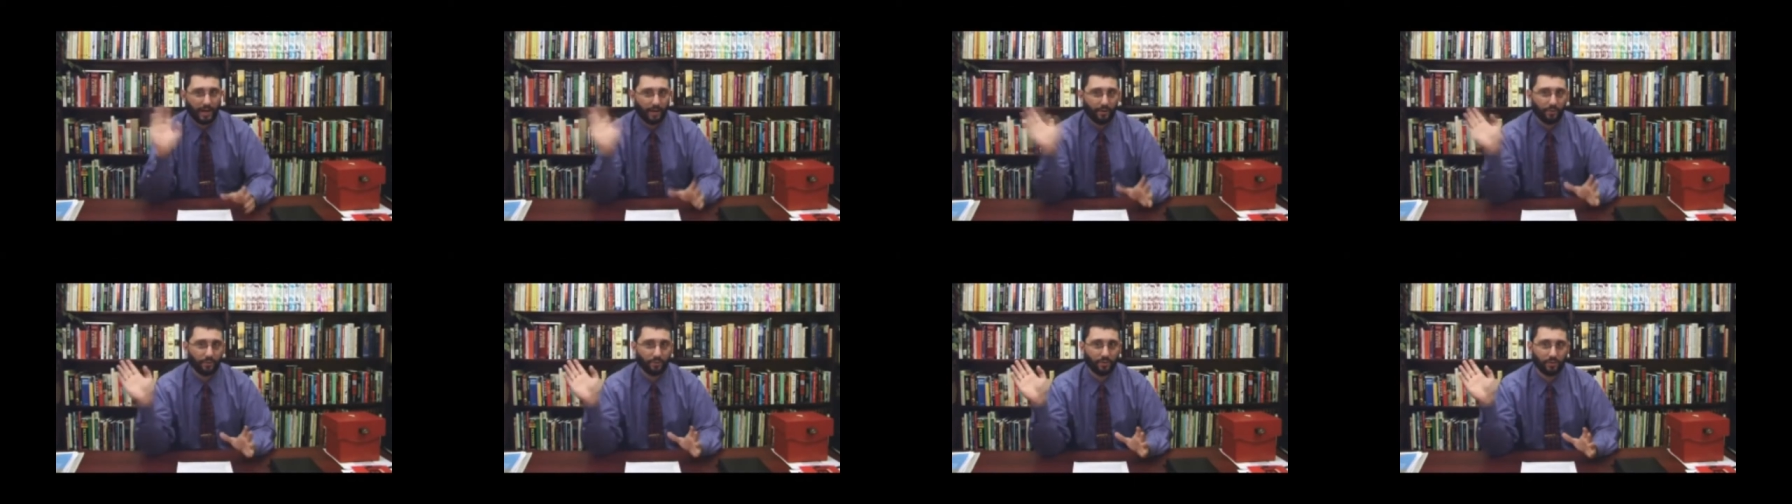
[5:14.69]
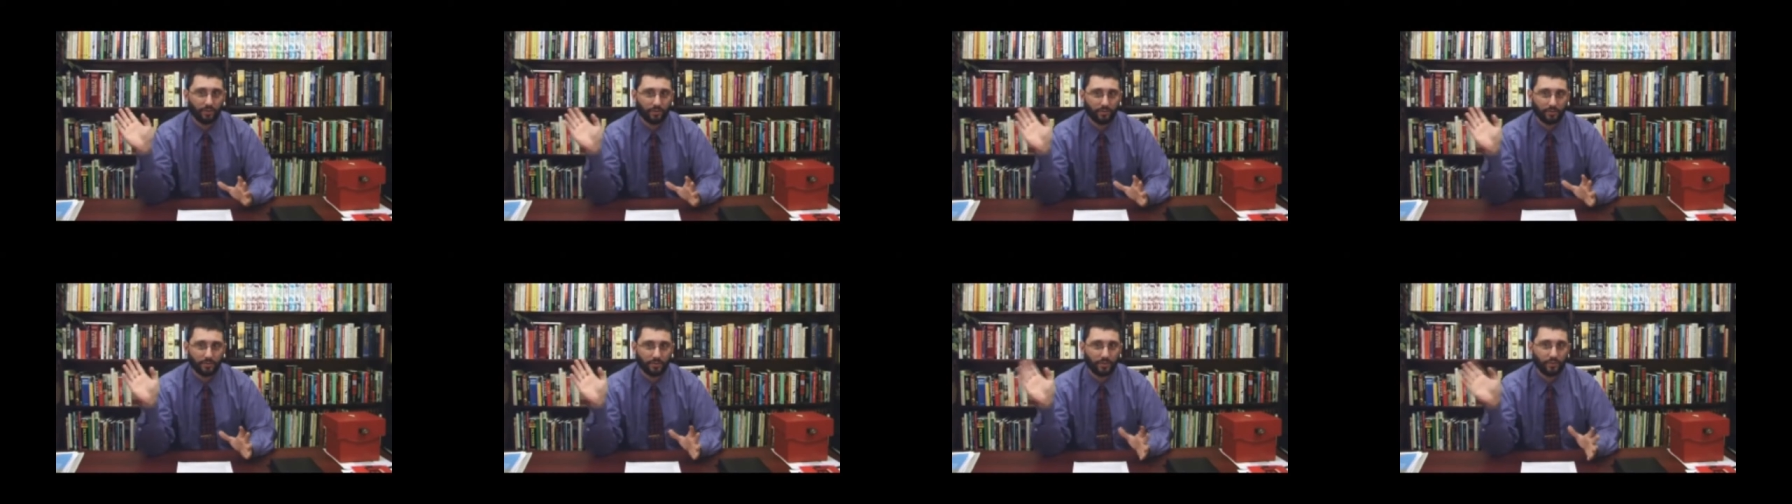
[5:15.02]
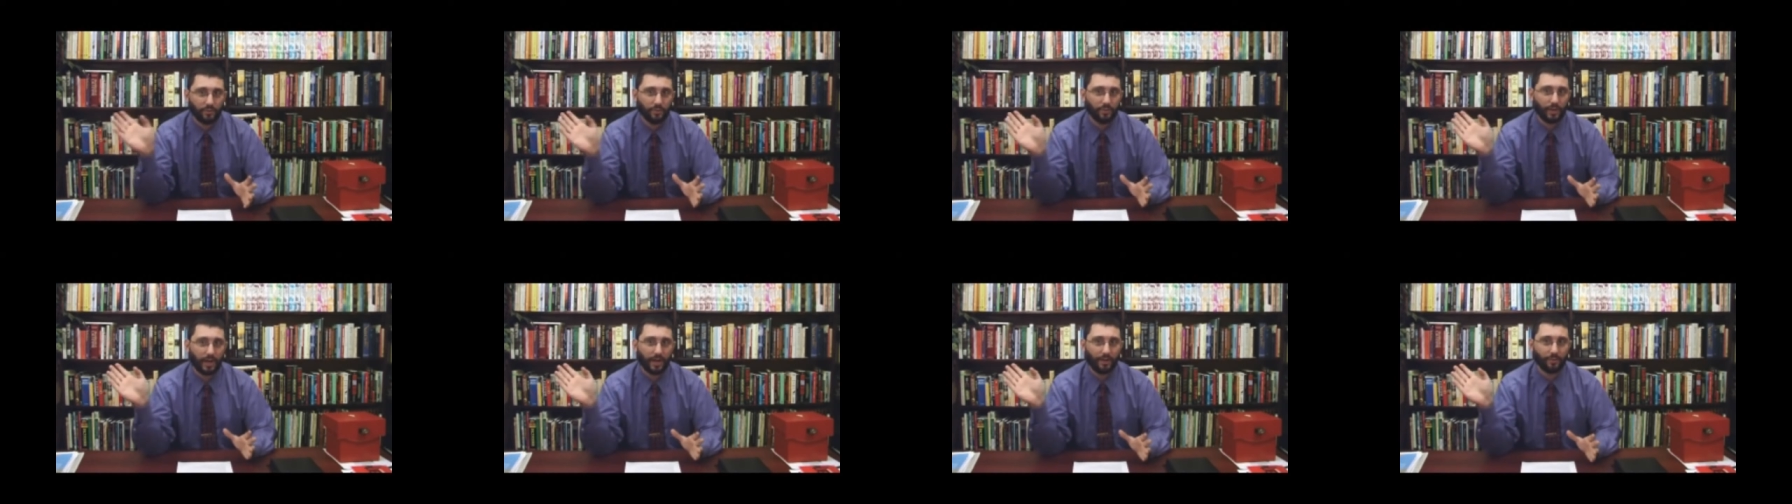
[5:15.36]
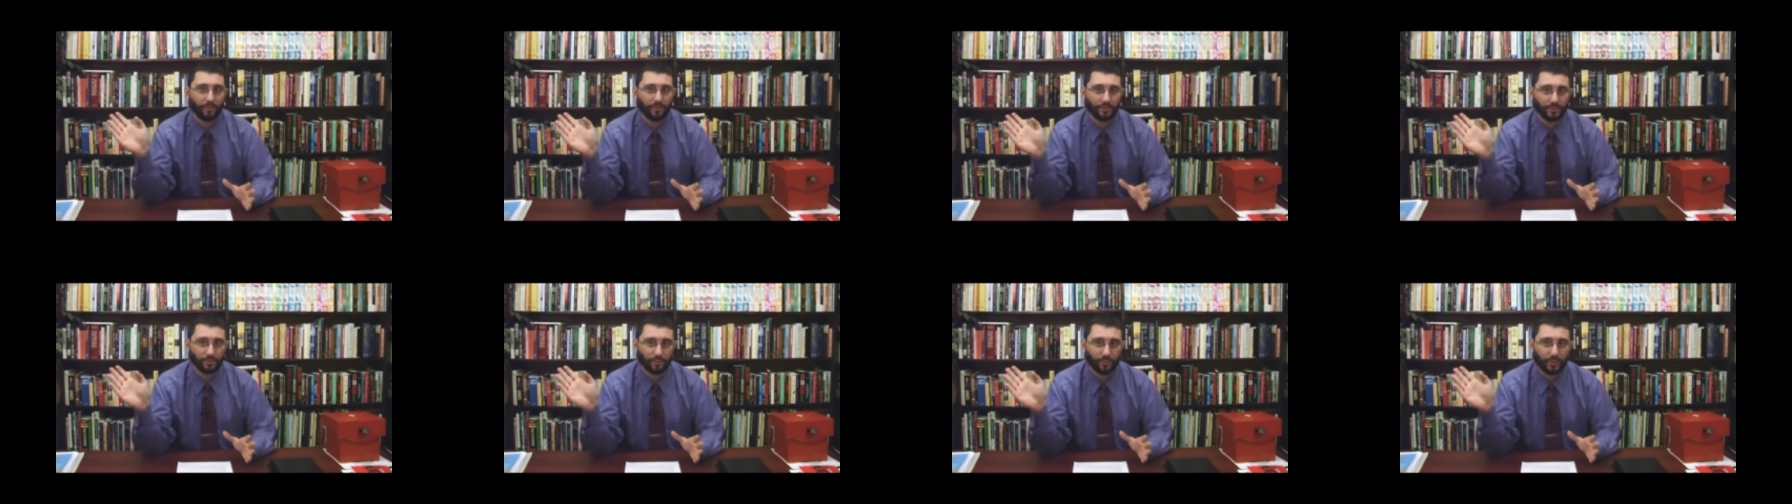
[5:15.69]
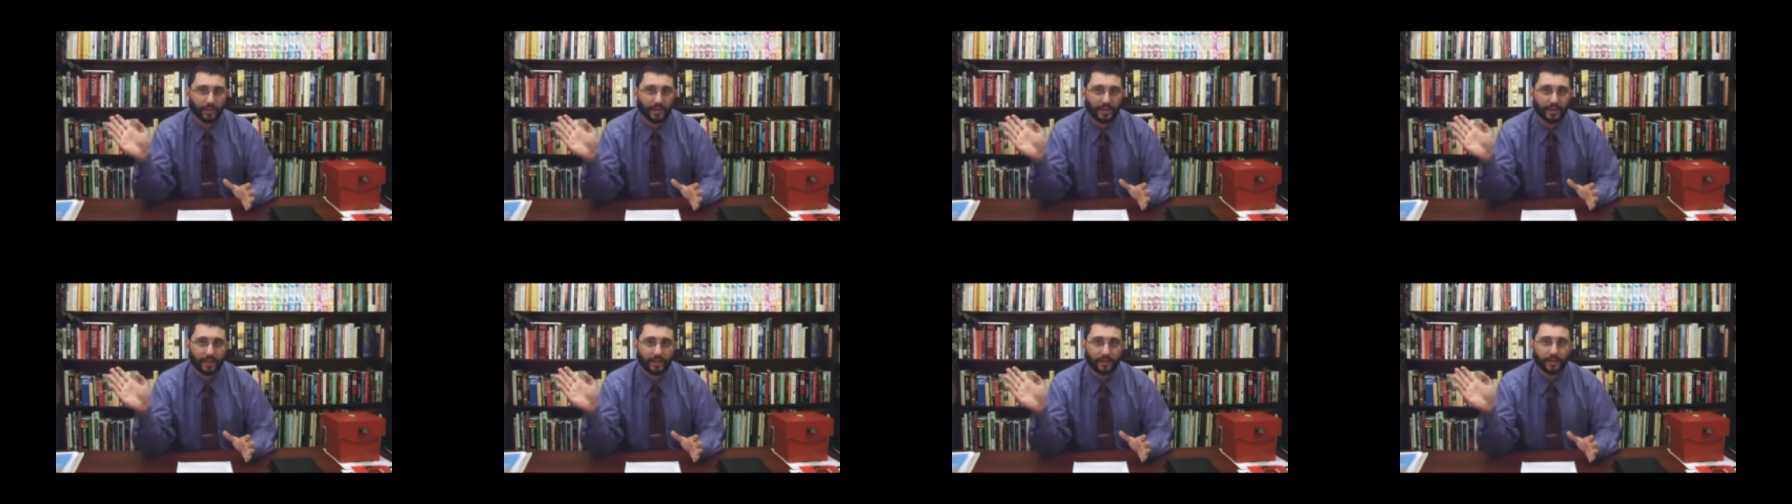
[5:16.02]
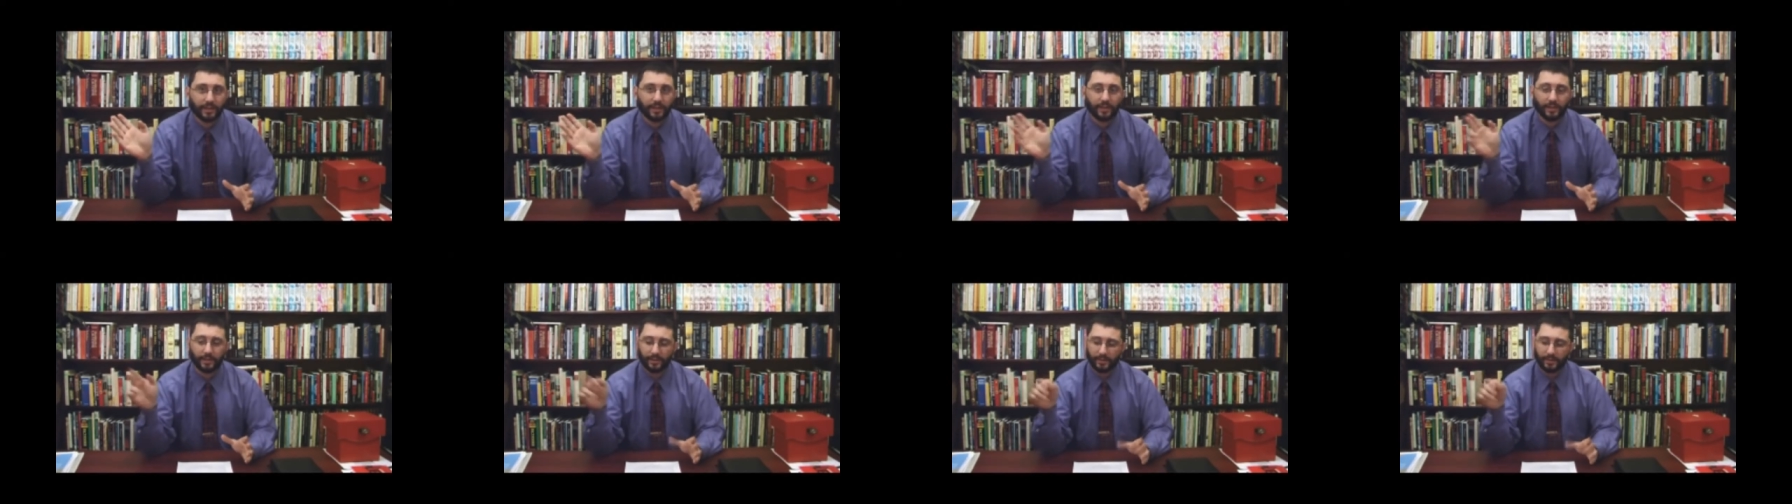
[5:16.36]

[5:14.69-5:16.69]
hour or two hours away.